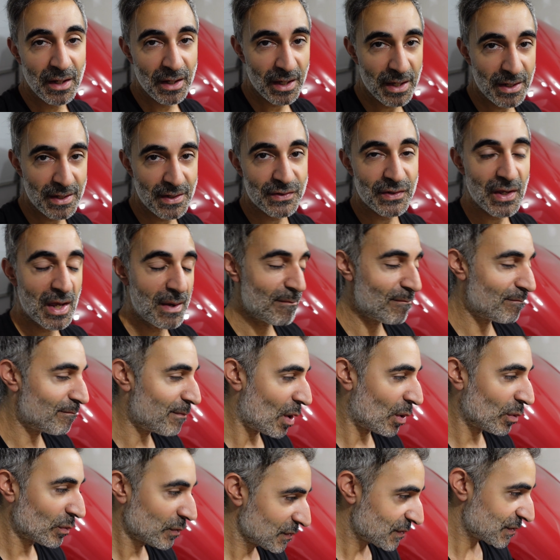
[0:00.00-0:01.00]
It is a
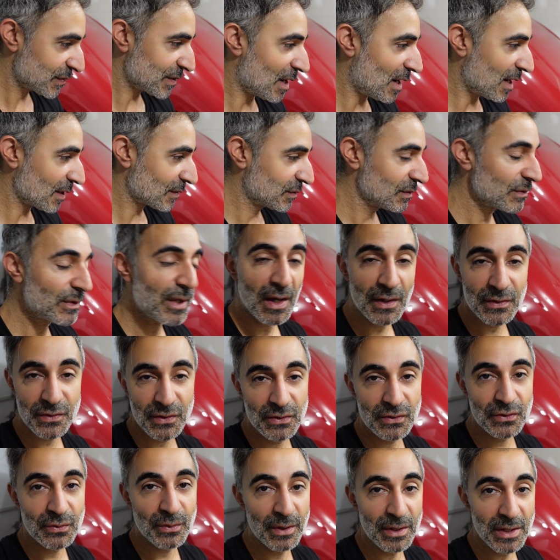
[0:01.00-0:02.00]
bone stock
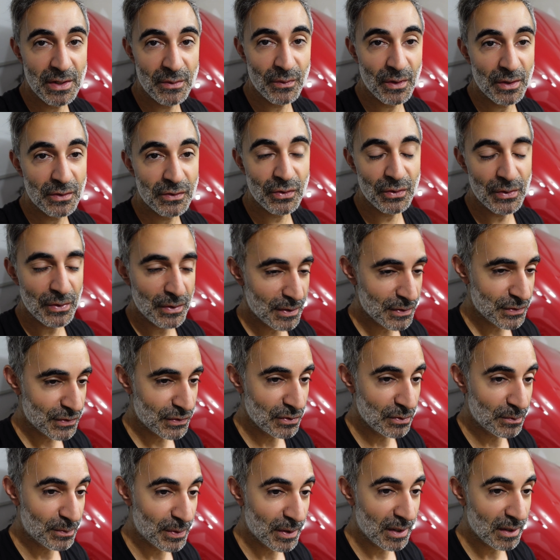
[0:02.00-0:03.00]
2021 Toyota
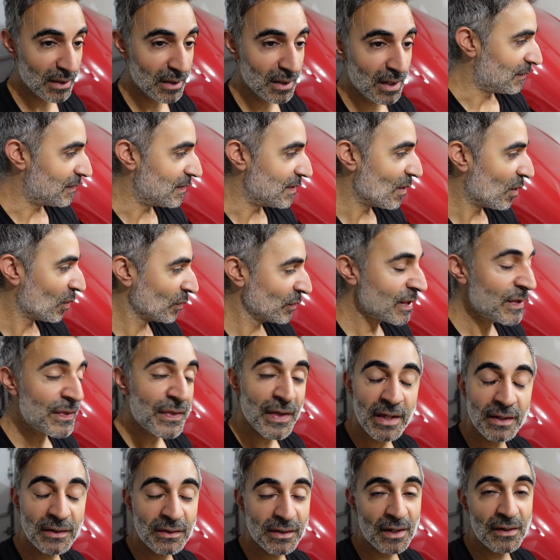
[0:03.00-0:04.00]
Supra. The only
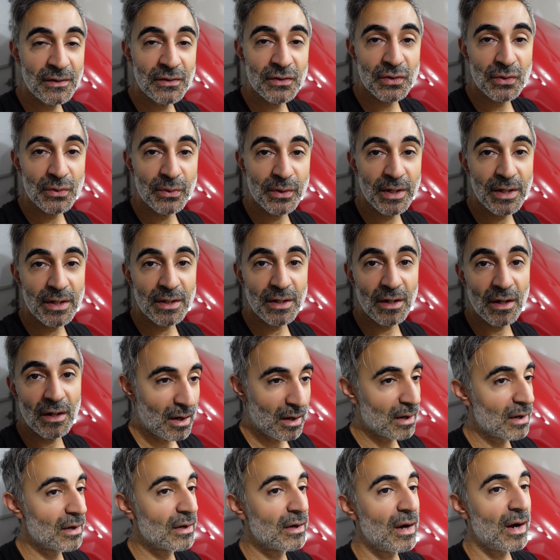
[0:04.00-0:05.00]
thing done to it
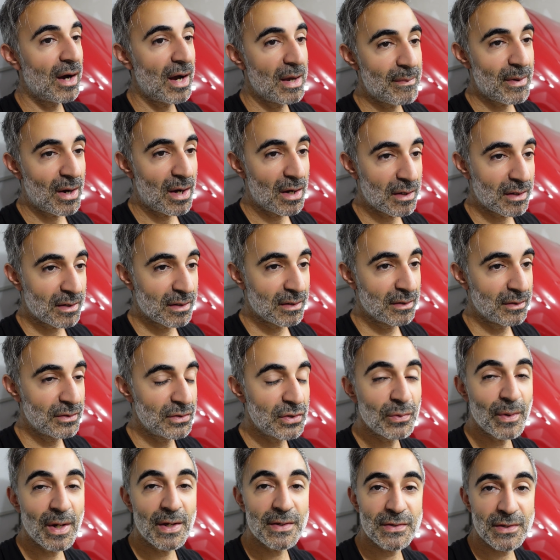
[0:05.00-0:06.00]
are Eibach
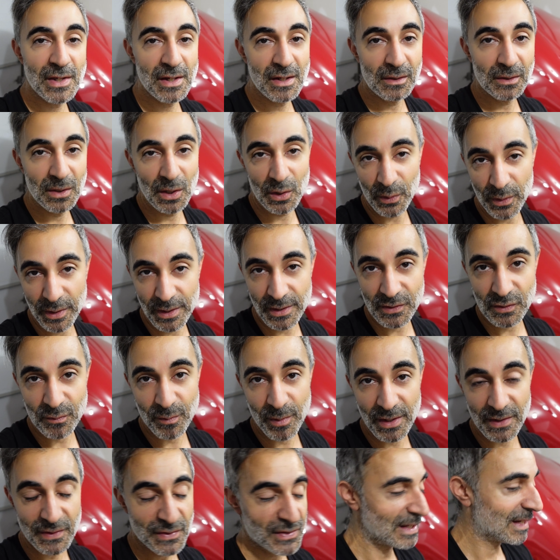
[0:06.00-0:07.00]
USA lowering
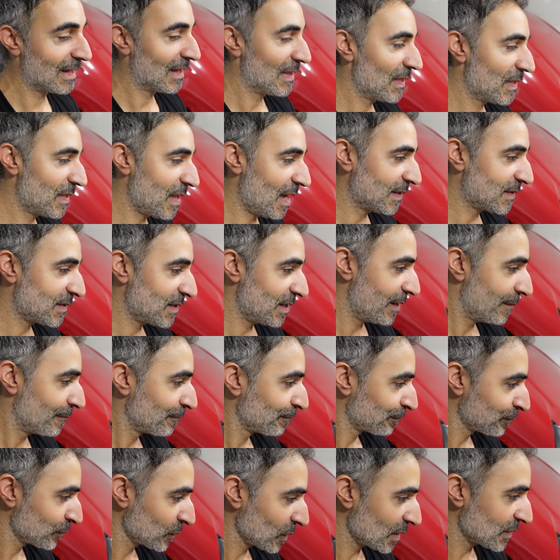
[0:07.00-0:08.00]
springs. That's
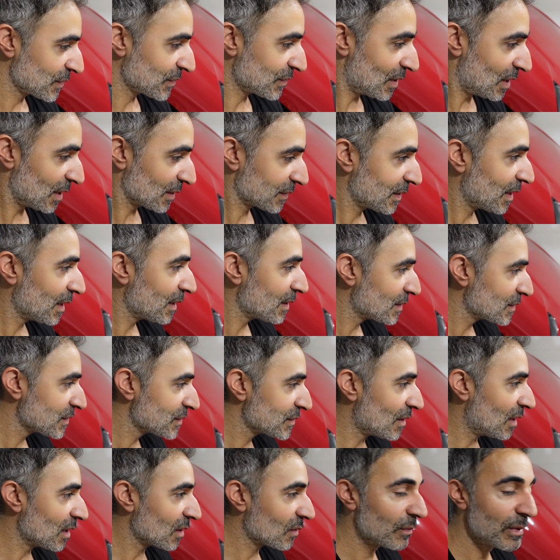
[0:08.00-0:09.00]
it. Stock tires,
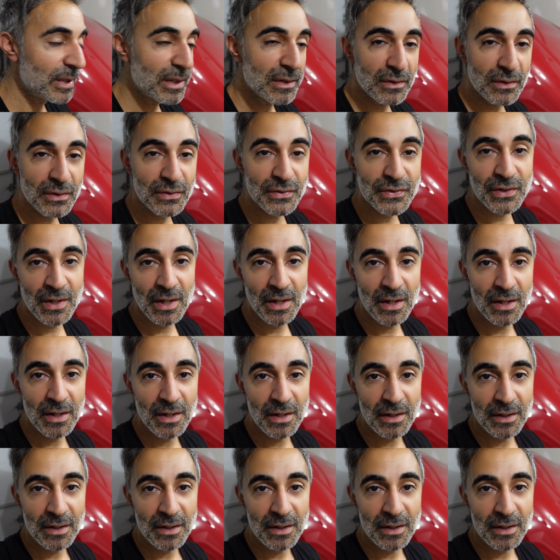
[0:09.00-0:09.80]
stock wheels,